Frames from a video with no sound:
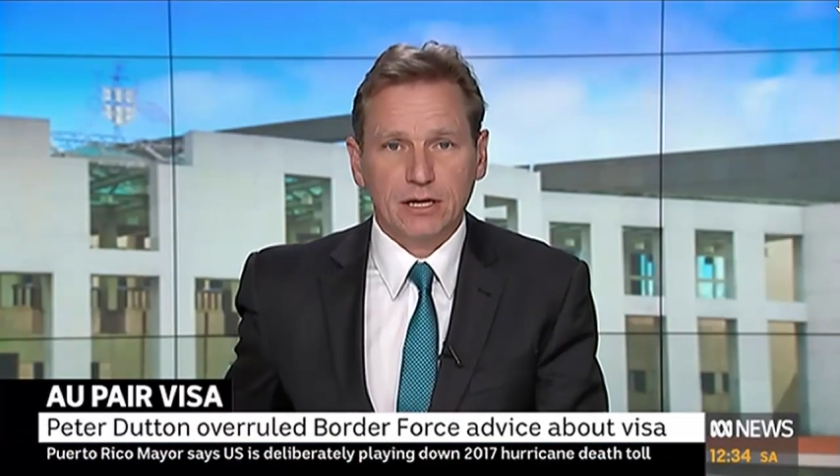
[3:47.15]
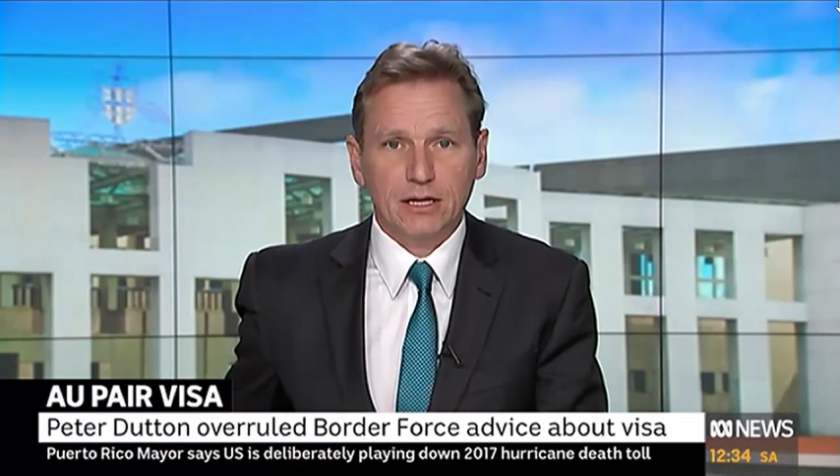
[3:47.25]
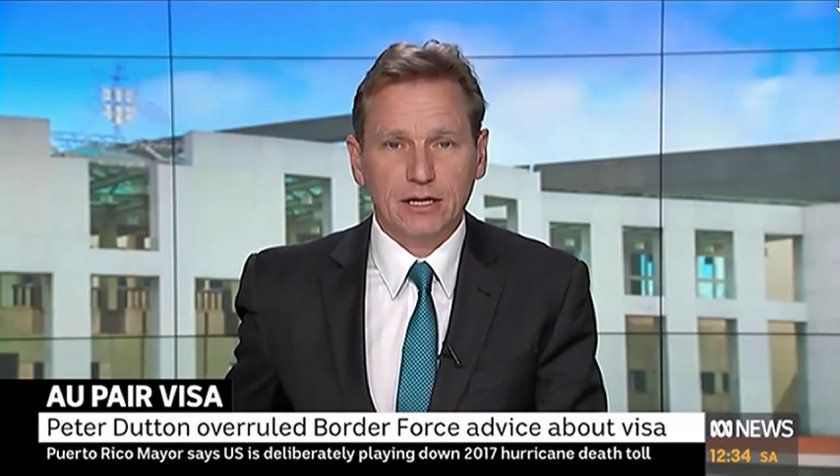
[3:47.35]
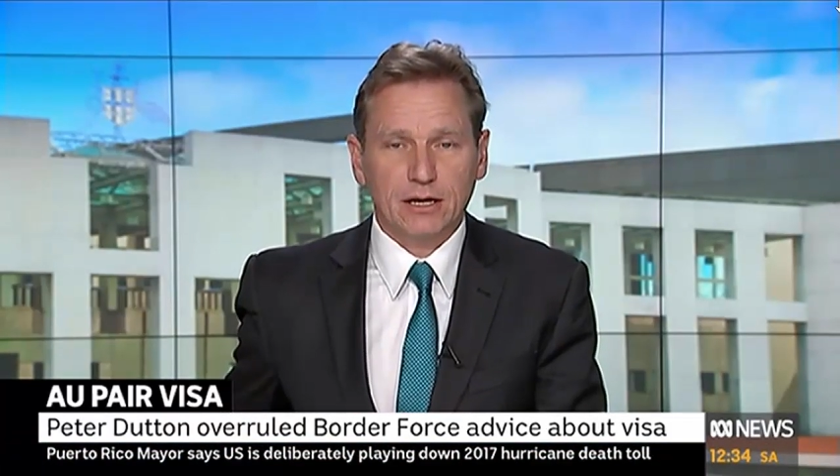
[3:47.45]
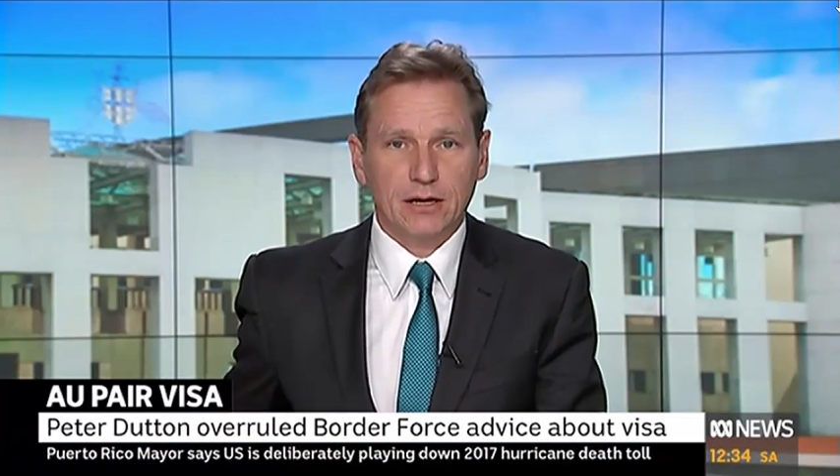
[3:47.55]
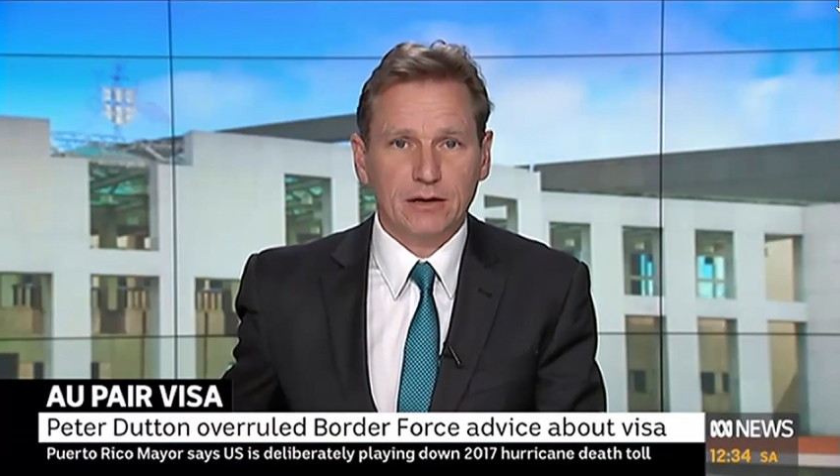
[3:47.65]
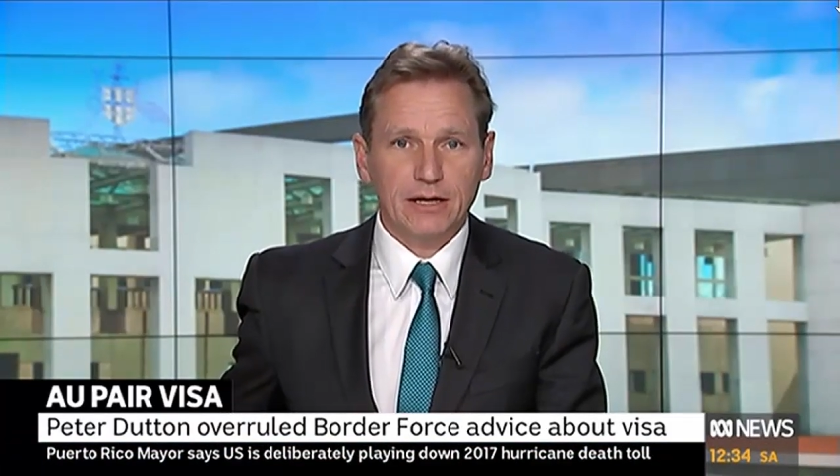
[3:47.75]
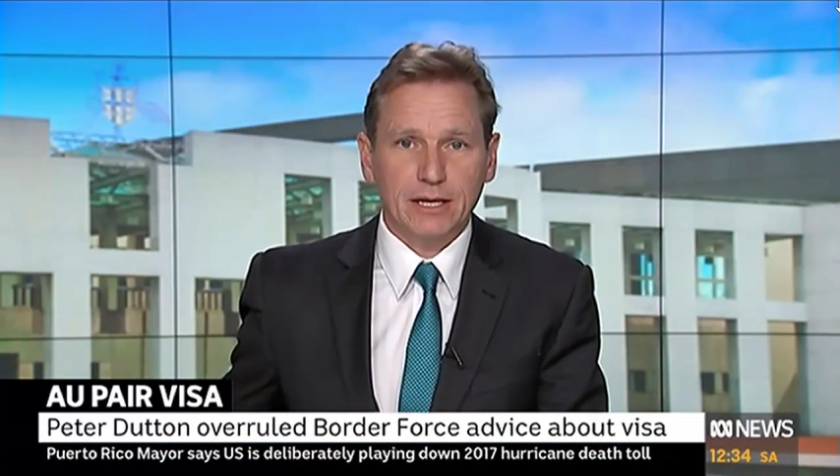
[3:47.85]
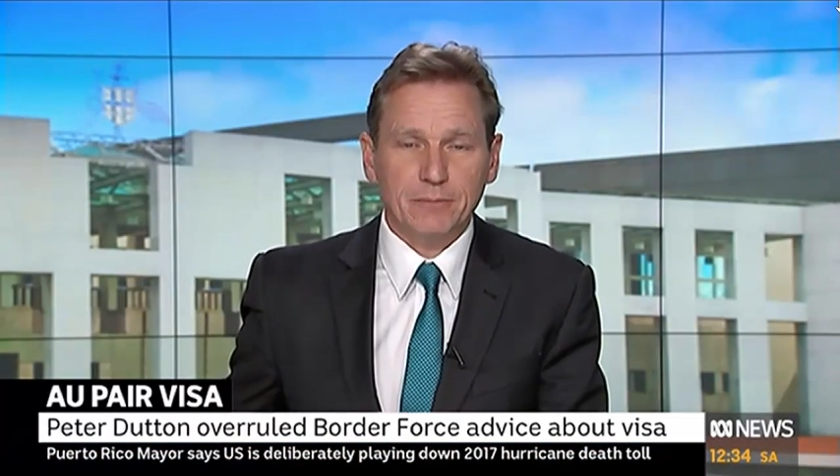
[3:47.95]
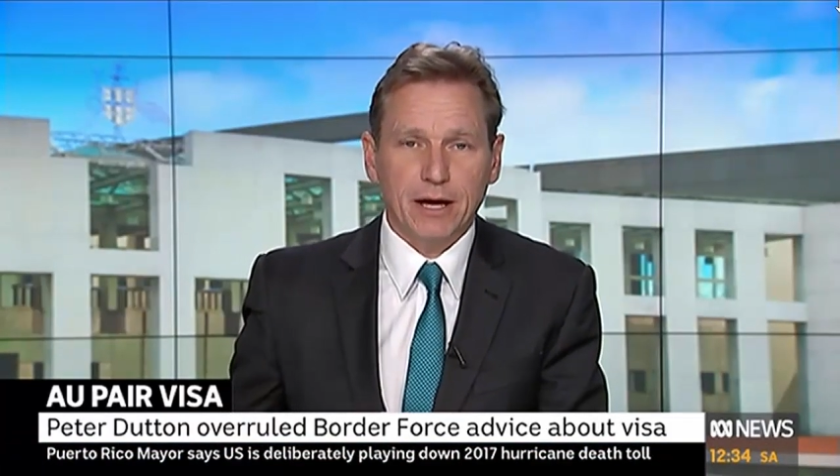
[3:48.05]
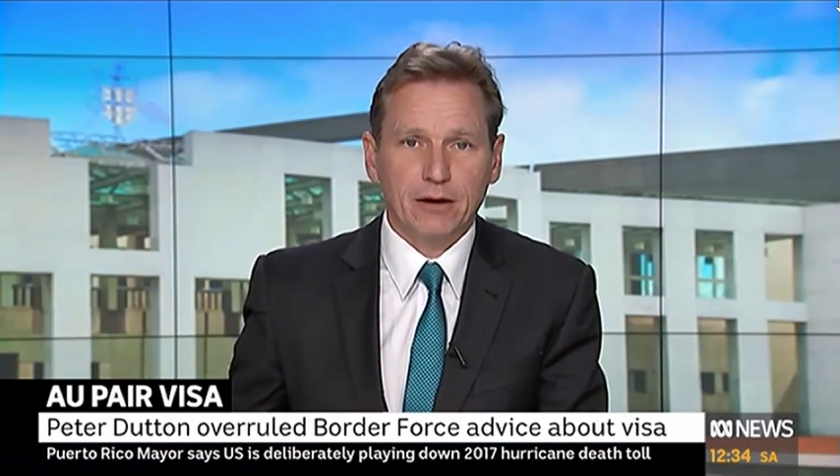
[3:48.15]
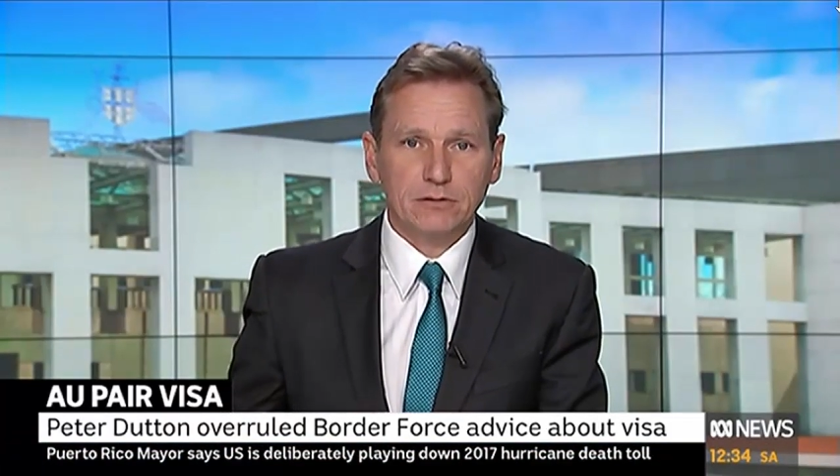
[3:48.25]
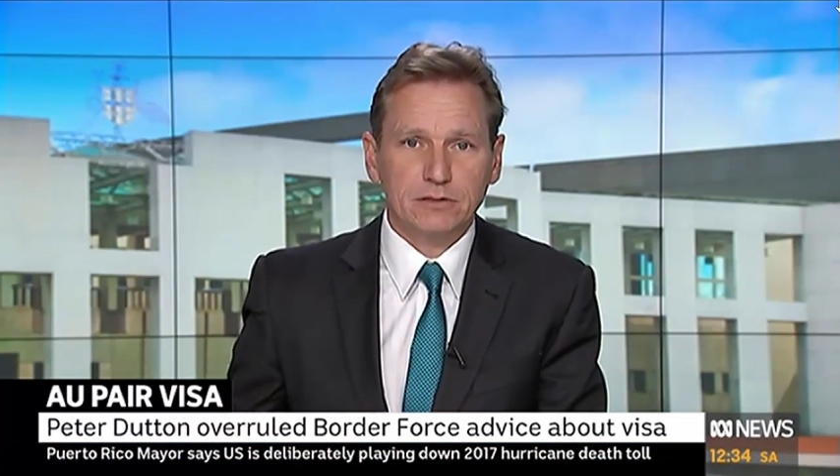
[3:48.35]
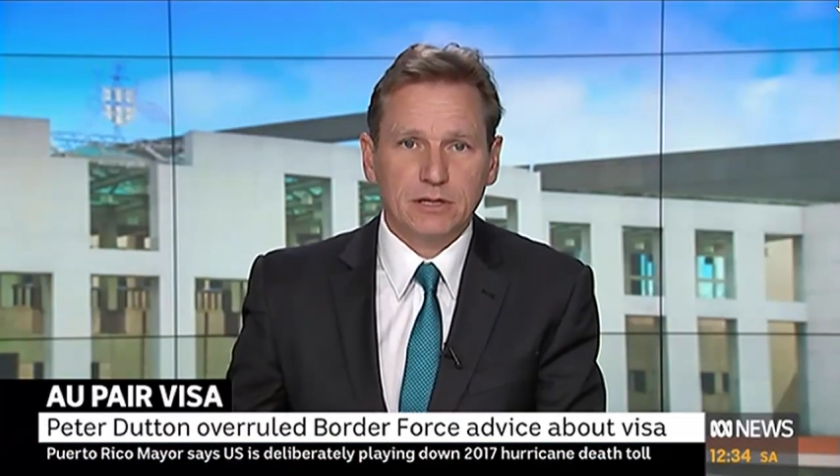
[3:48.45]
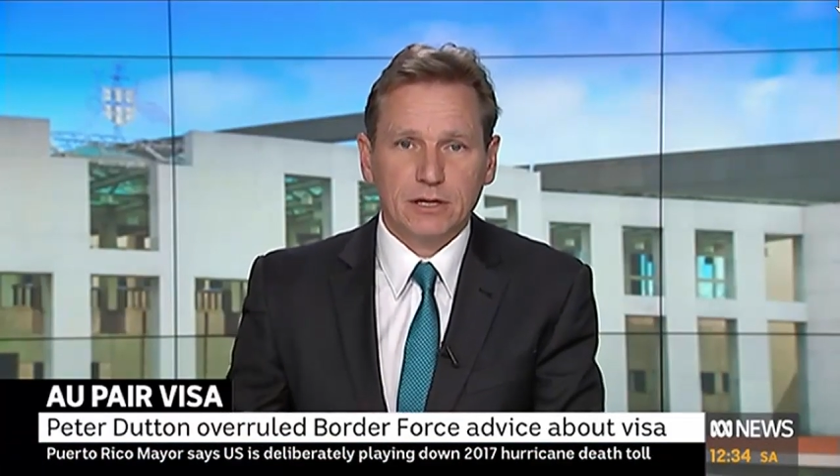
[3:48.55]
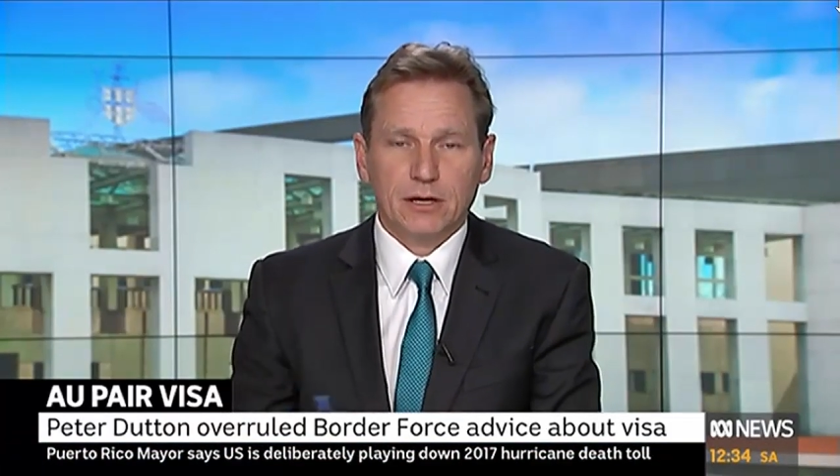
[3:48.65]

emails